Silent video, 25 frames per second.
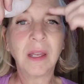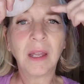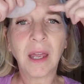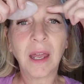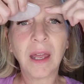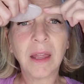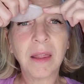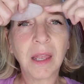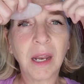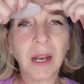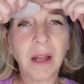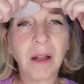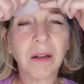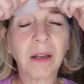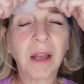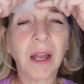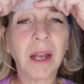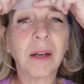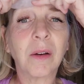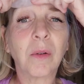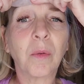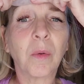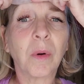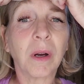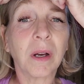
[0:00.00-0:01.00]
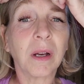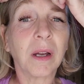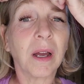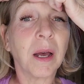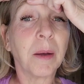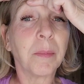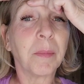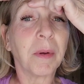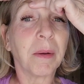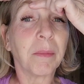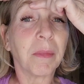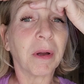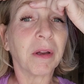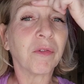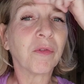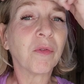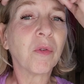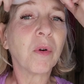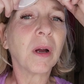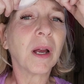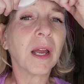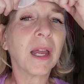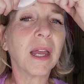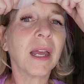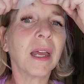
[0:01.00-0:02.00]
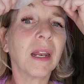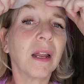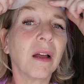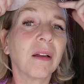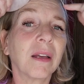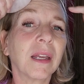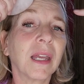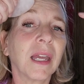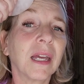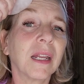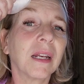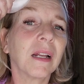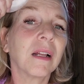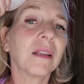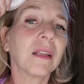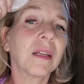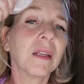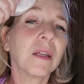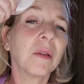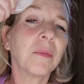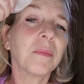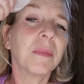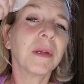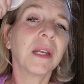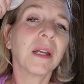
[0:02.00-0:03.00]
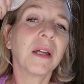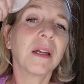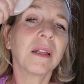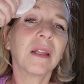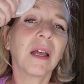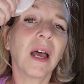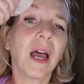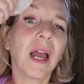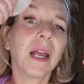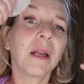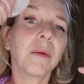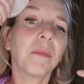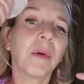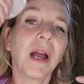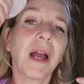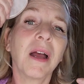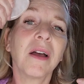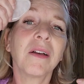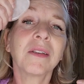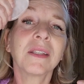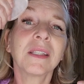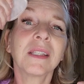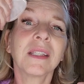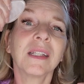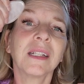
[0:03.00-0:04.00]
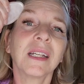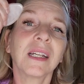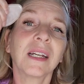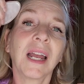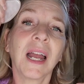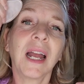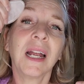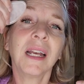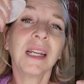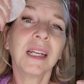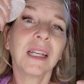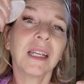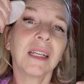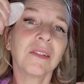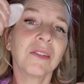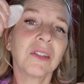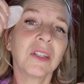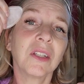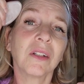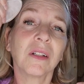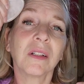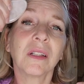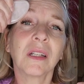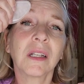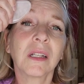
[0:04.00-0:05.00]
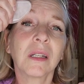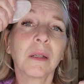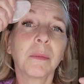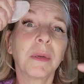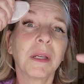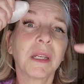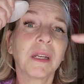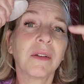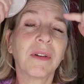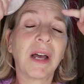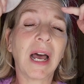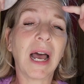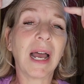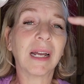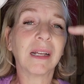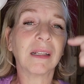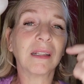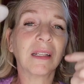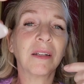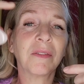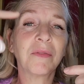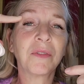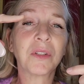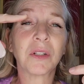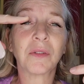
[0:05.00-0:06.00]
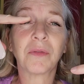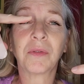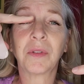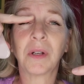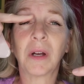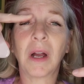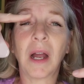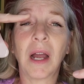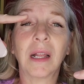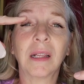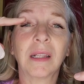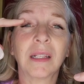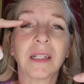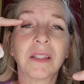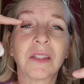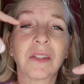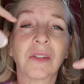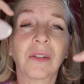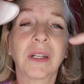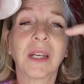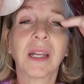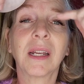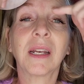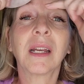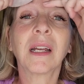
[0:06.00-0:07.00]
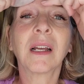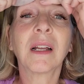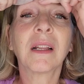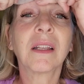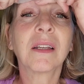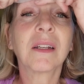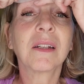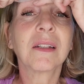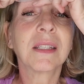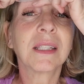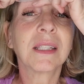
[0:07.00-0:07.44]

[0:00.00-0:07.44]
And then I'll kind of work up on my forehead. I'll get a little bit on the eyebrows, and it kind of gives you a little bit of an eye lift if your eyelids are getting a little